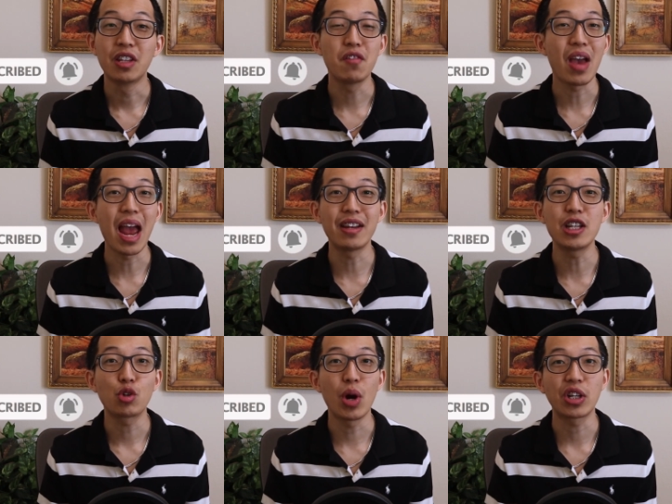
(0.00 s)
Leave
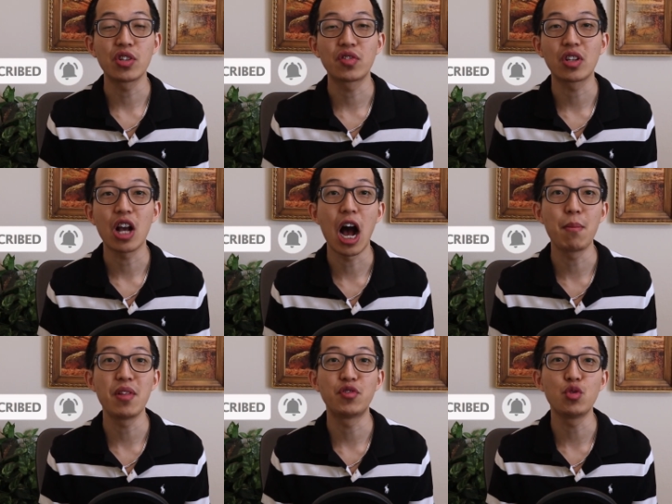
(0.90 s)
any questions and
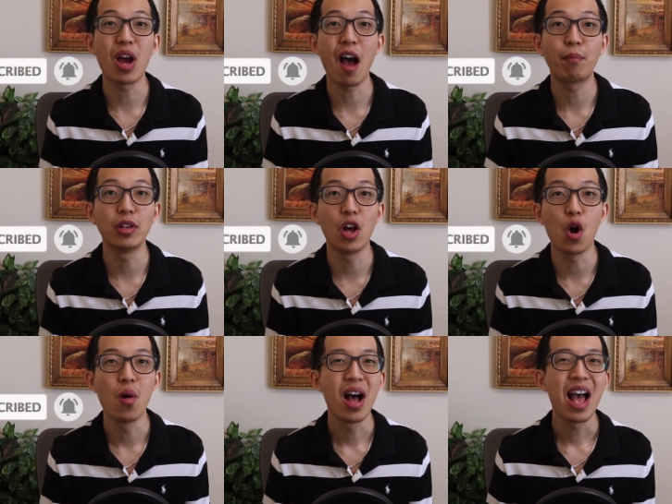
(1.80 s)
comments you have
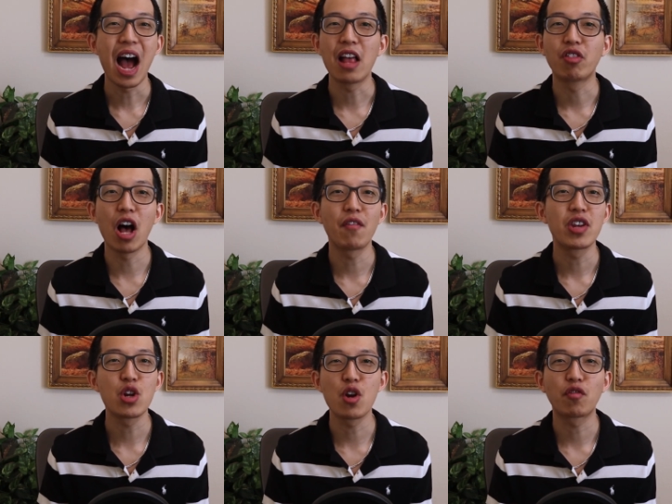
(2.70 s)
below. I
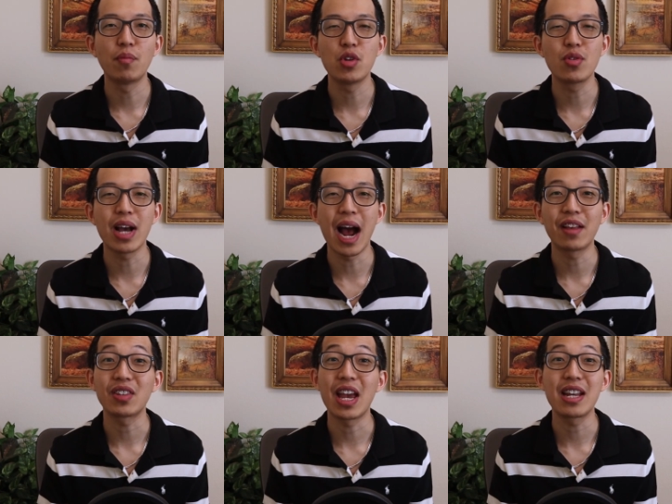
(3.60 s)
love hearing from you
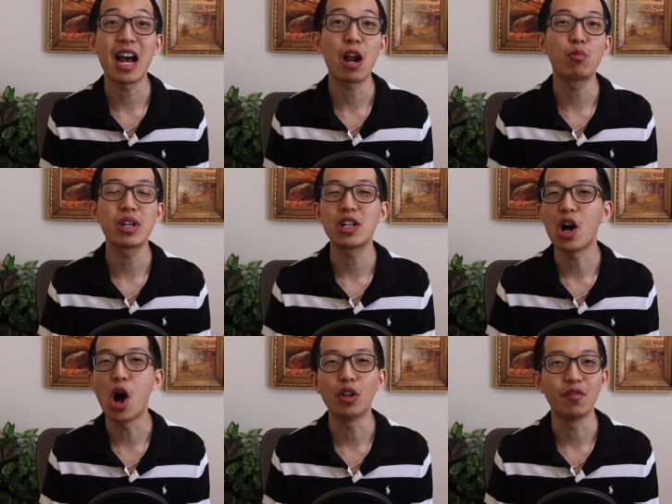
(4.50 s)
guys and I read
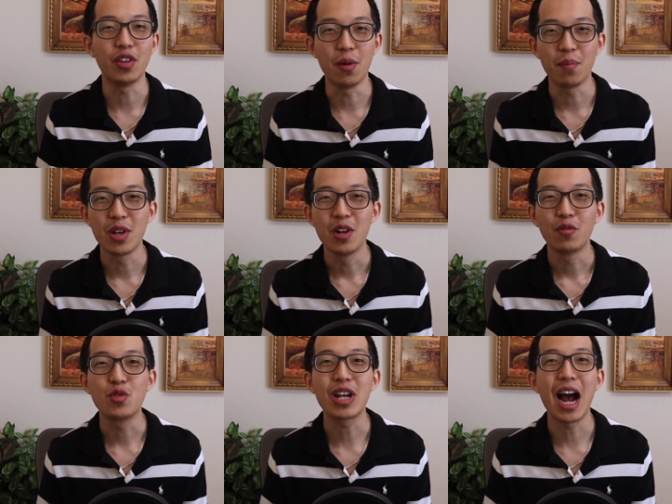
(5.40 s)
all of them.
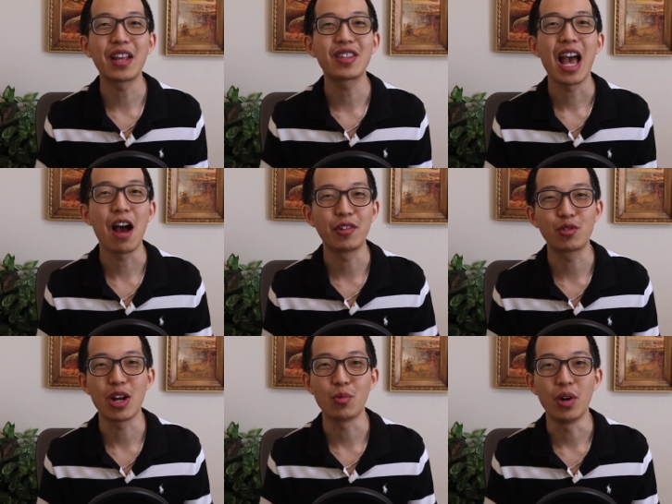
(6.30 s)
You guys have a
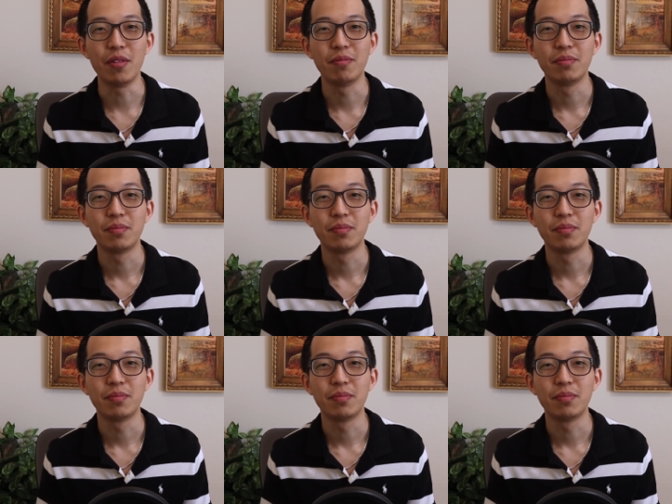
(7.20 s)
great one.